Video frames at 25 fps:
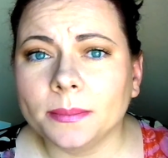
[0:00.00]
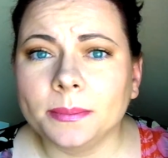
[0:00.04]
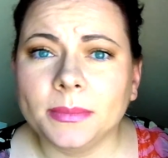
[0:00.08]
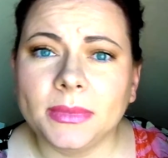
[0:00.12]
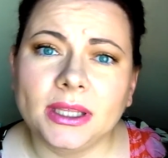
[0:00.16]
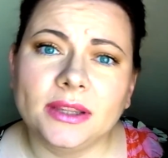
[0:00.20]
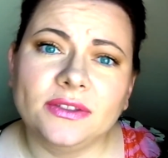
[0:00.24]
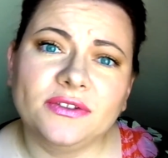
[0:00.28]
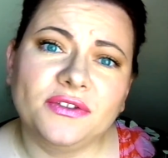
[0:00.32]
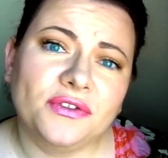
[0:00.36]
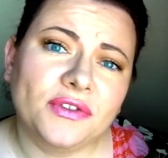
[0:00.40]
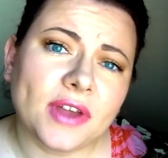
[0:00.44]

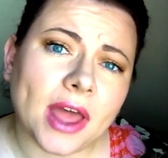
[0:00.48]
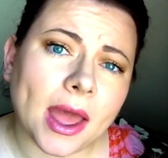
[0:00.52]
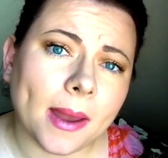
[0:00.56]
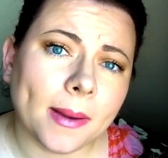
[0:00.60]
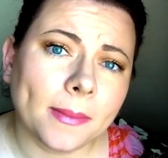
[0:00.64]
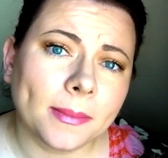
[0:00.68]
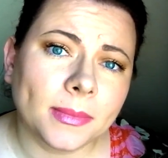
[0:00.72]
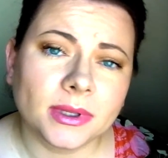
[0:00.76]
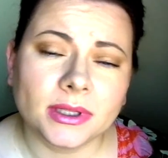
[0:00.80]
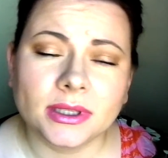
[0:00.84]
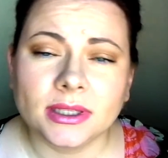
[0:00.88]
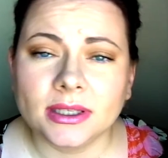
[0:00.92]
meet
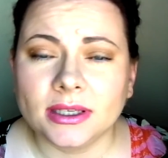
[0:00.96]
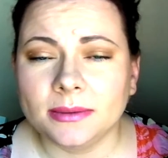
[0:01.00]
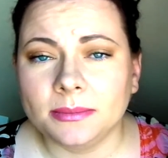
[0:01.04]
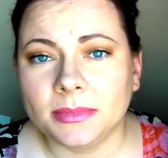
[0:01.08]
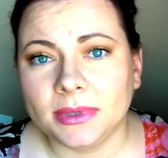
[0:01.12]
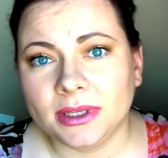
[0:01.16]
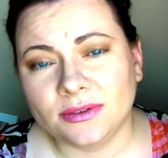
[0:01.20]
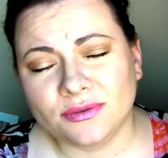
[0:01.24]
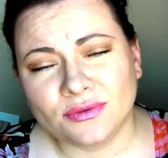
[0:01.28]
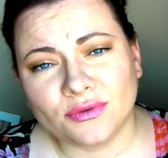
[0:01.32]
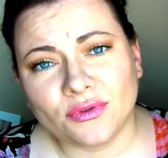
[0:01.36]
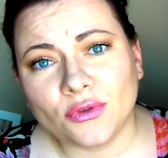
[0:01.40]
family,
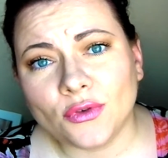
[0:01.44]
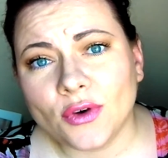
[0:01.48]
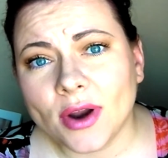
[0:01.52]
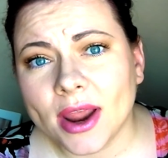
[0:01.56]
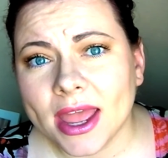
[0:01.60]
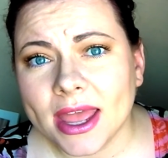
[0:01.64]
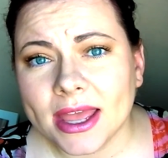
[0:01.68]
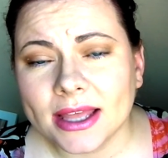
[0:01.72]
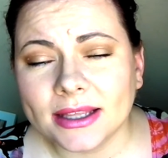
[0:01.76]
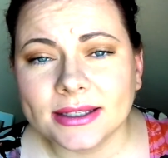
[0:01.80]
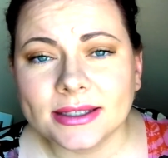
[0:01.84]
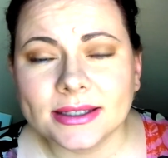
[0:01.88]
meet
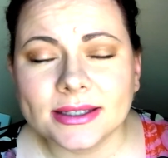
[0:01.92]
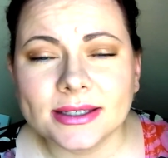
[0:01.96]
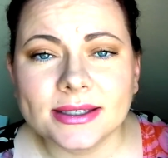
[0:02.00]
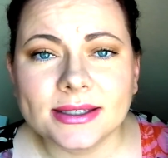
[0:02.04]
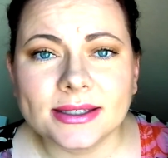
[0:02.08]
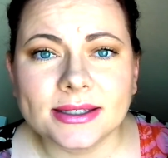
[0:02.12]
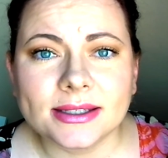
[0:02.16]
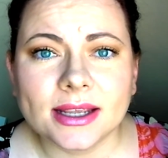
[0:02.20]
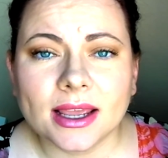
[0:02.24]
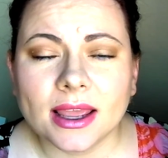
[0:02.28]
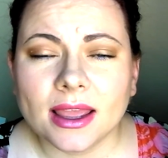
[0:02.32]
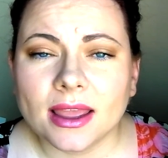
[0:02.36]

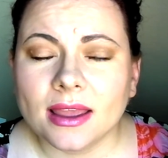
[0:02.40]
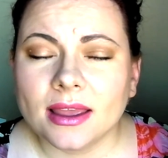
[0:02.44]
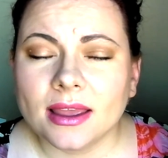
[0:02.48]
friends,